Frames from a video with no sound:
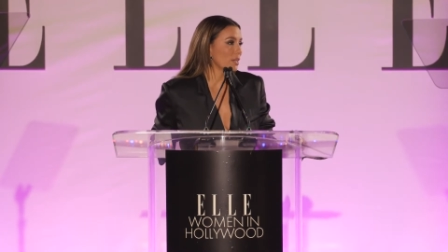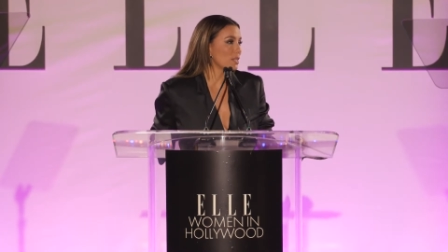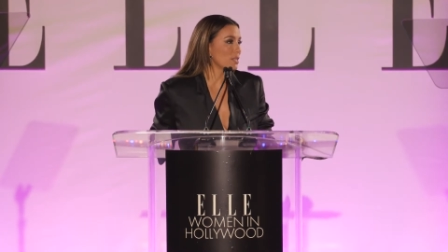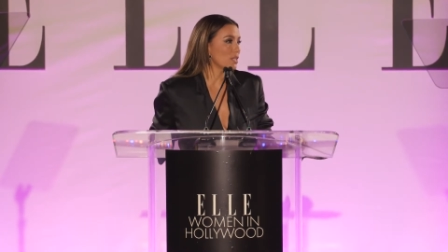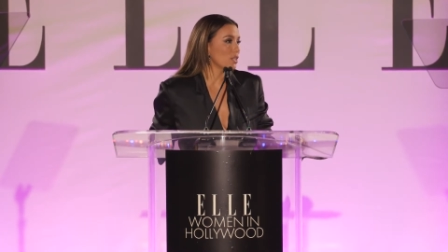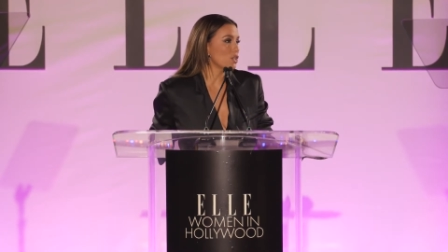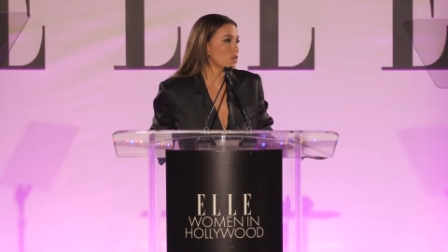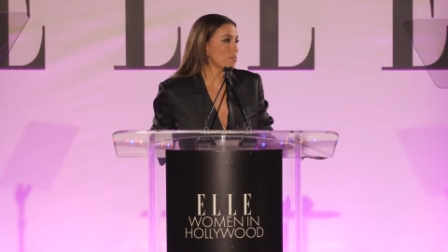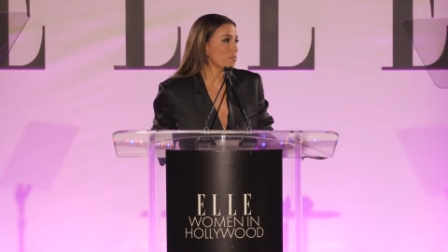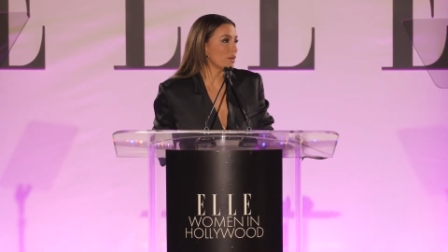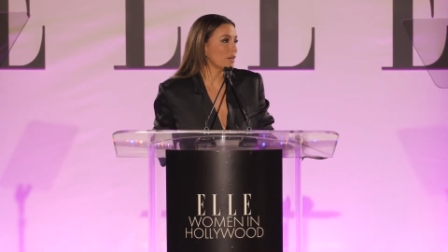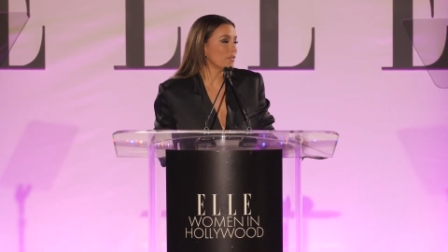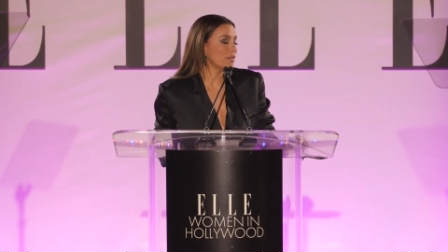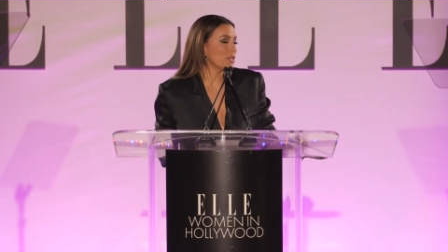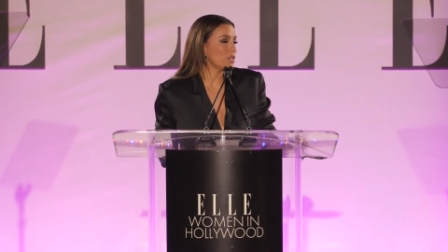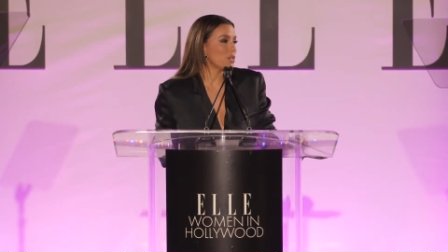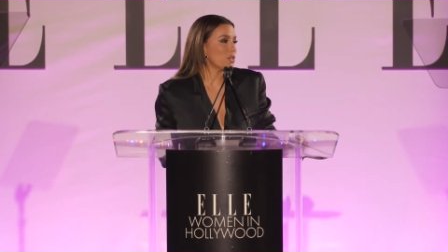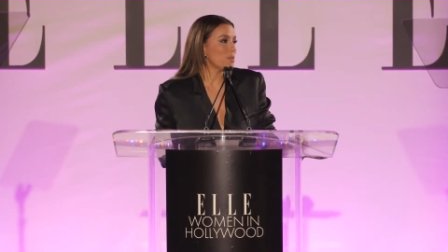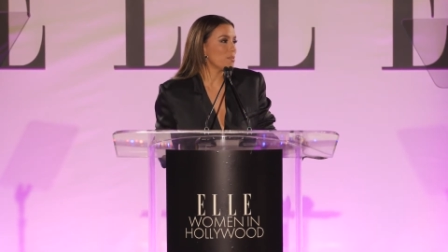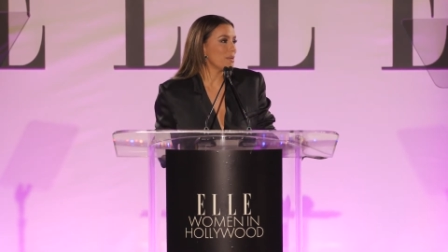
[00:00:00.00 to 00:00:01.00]
It's such a
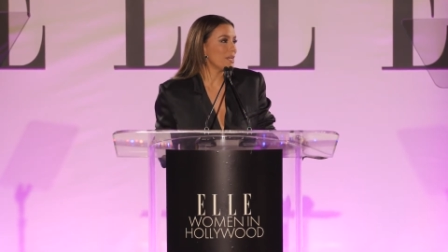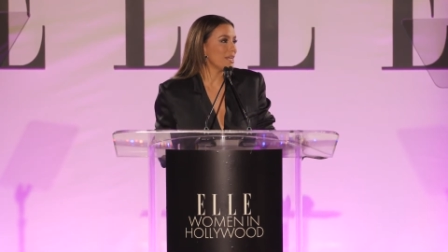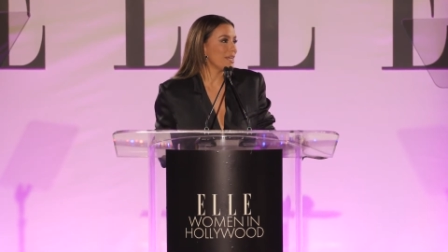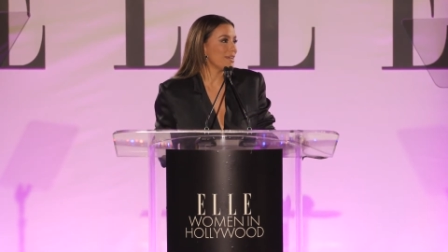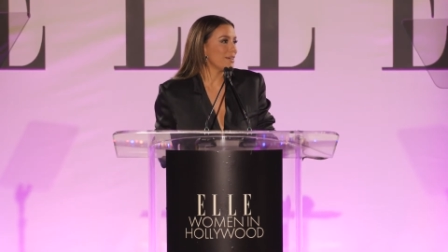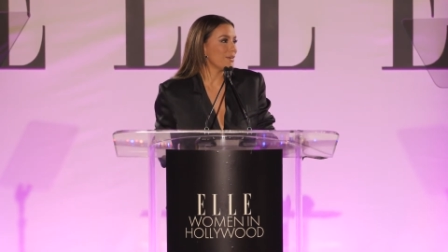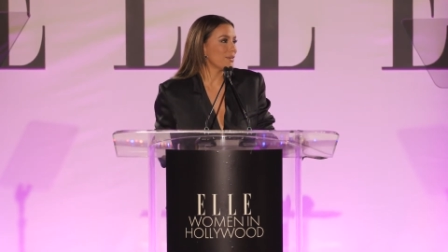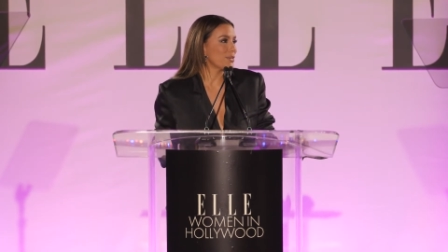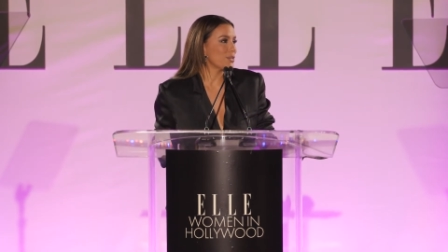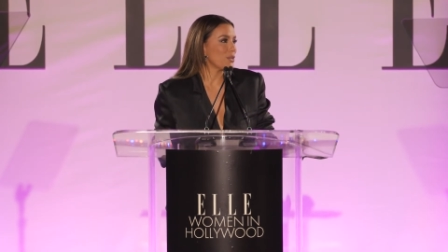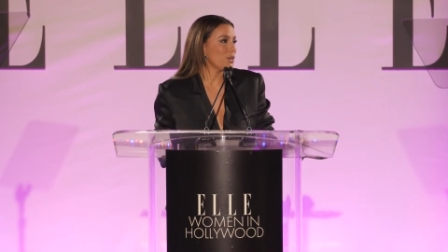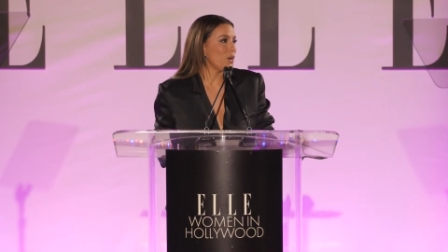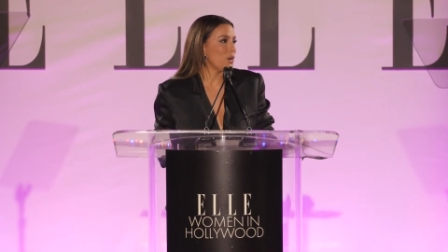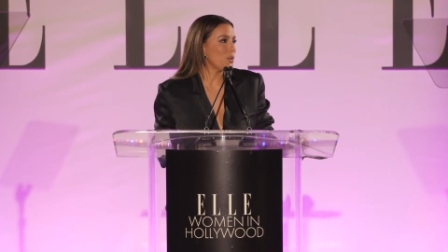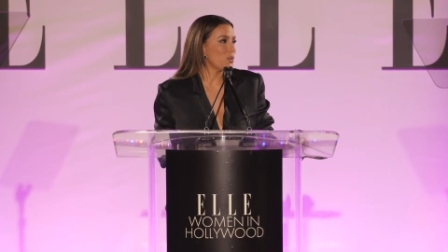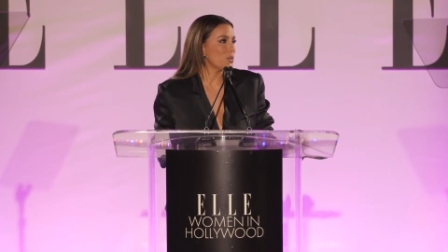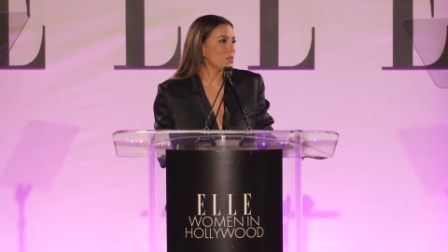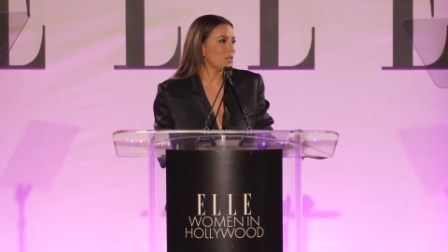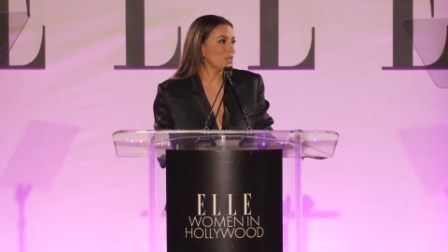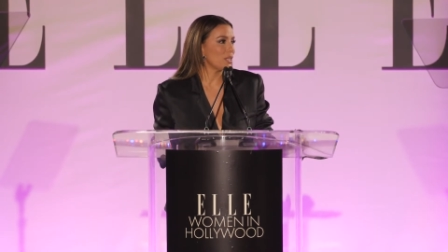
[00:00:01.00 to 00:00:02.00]
privilege to be here to
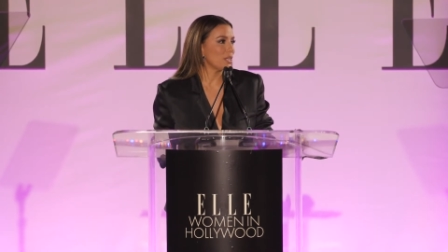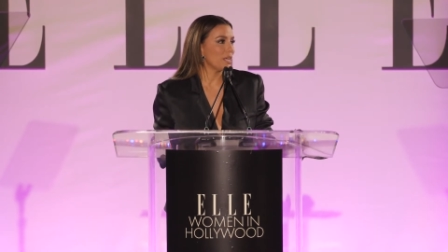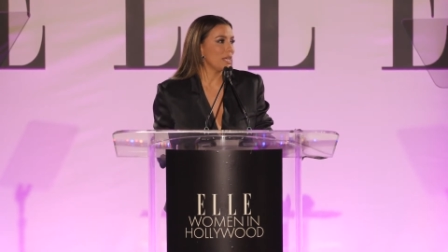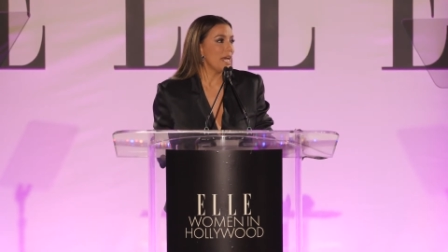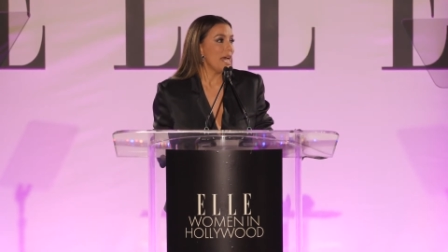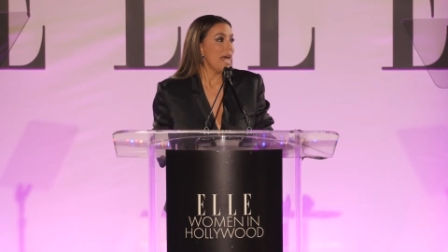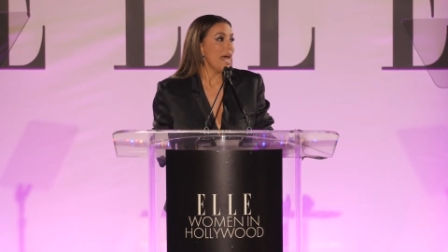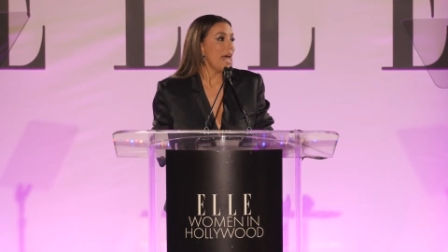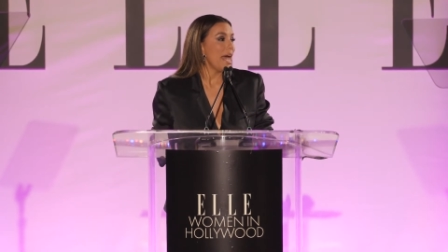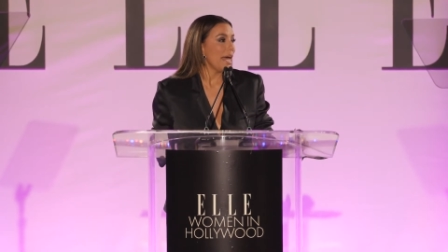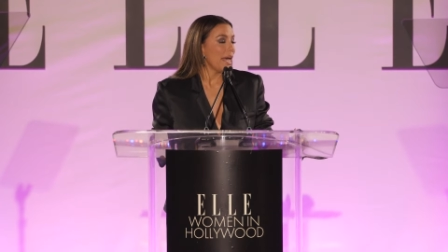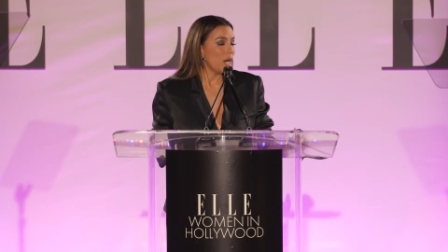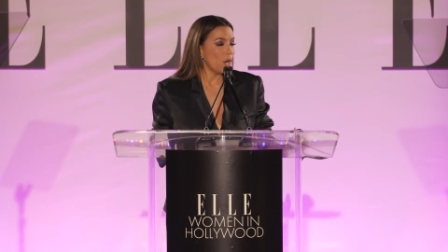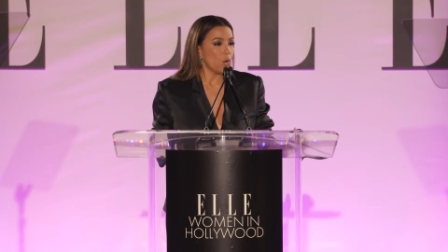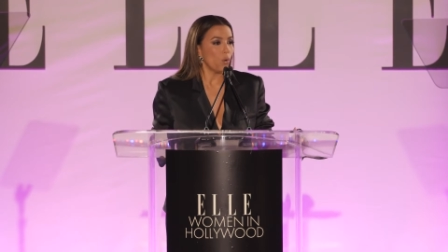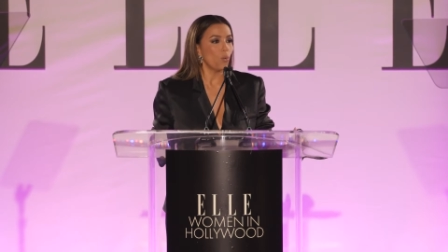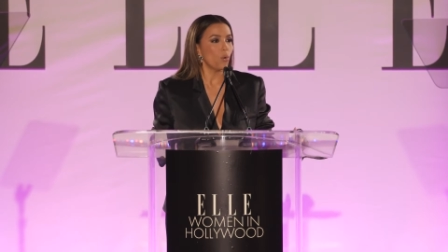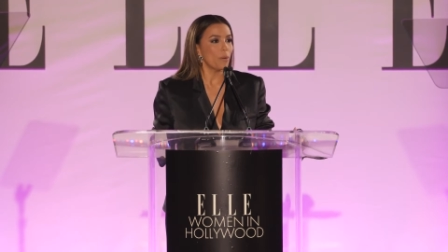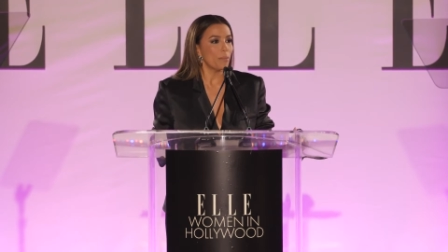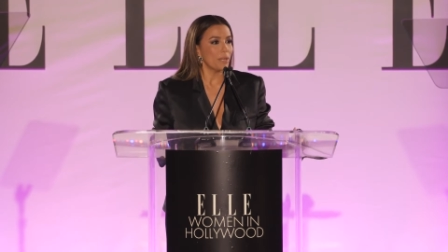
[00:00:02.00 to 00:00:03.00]
host the
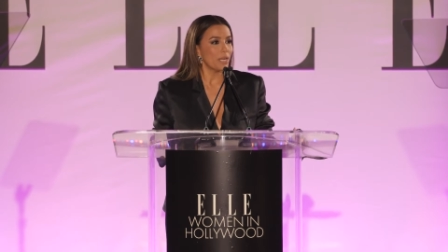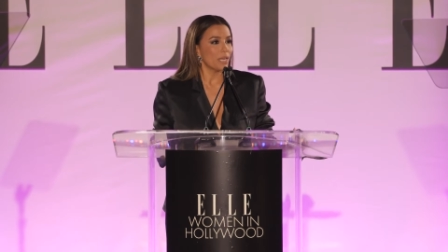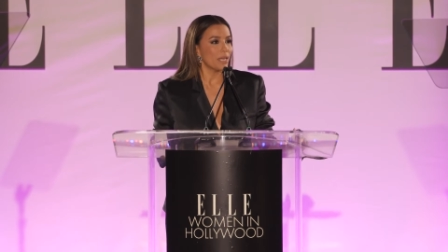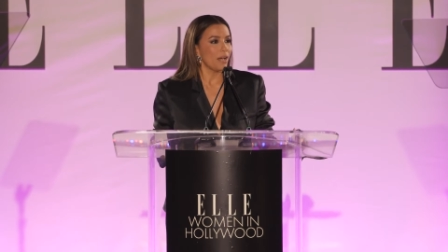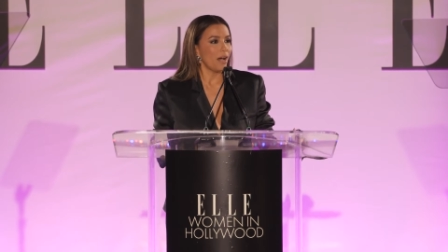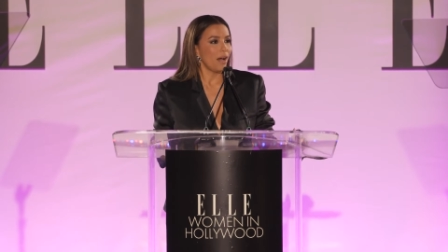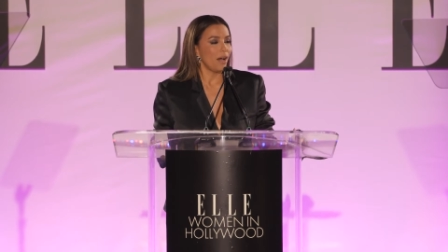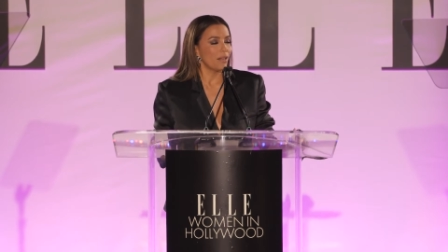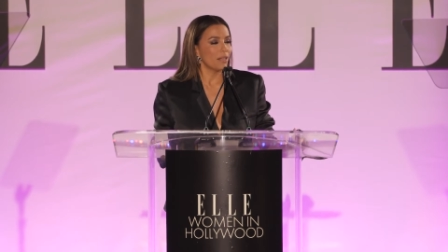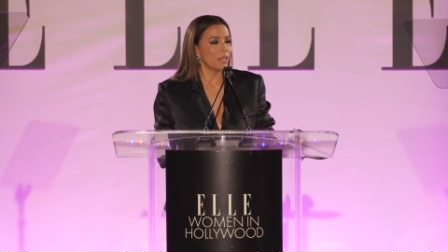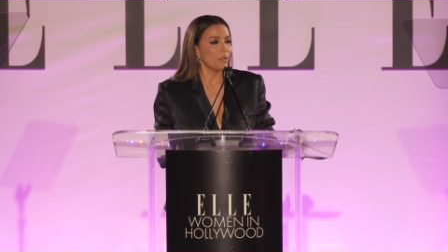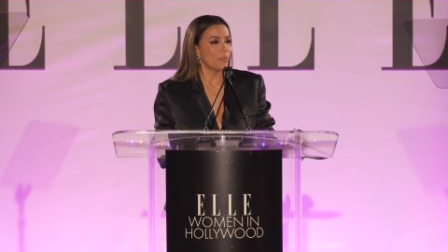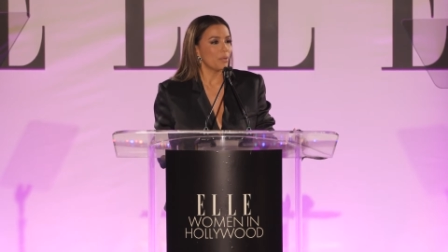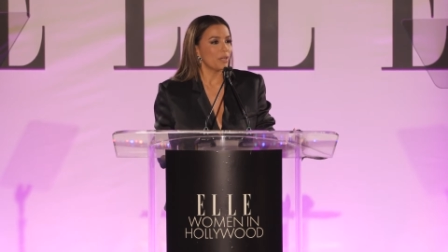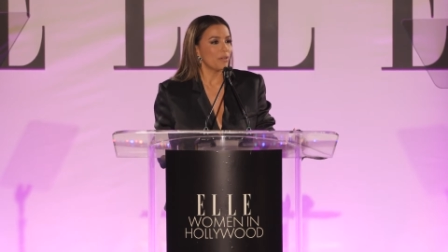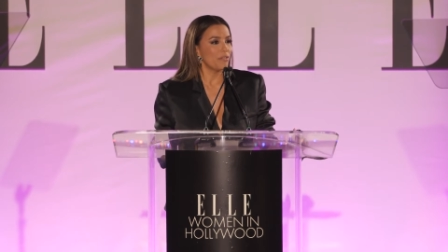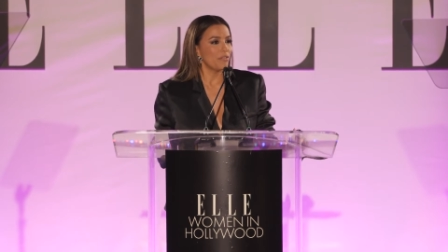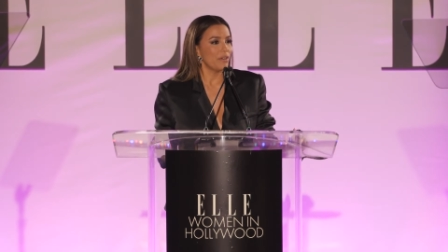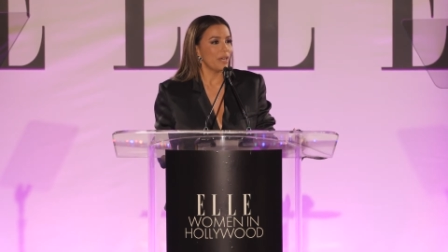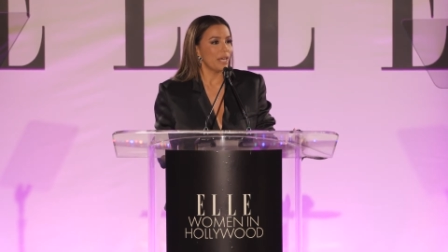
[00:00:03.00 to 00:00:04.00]
ELLE Women in Hollywood
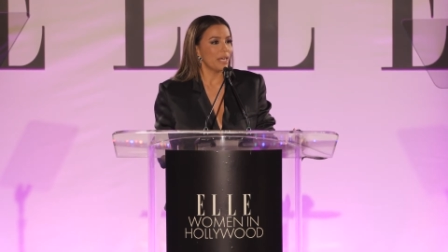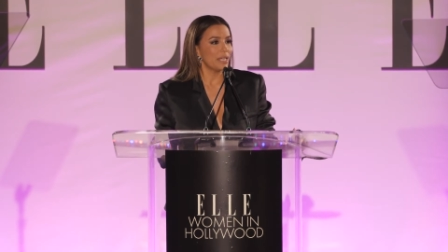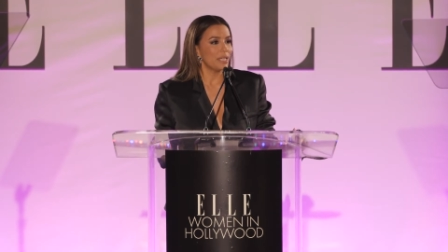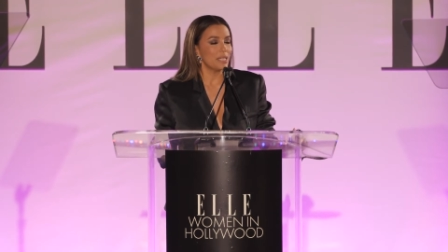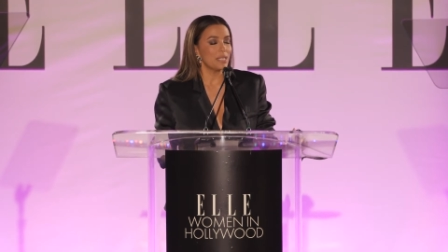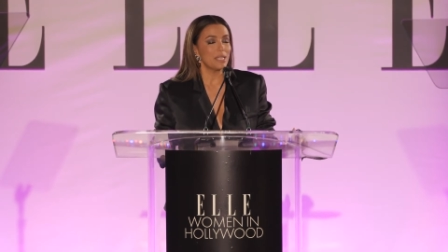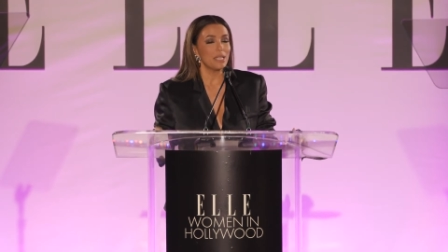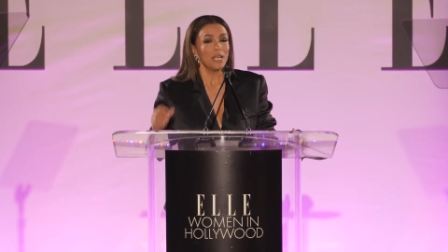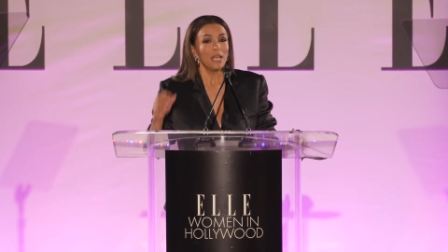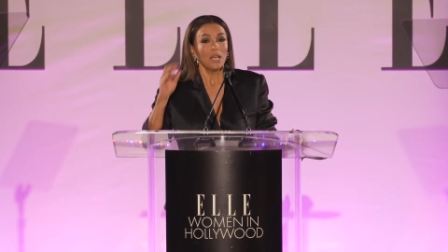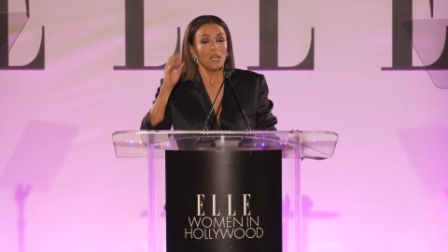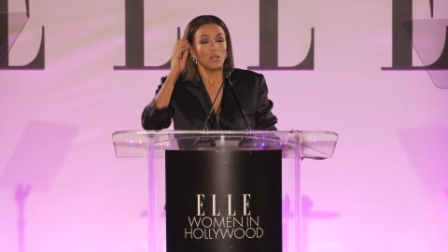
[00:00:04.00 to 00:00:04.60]
event.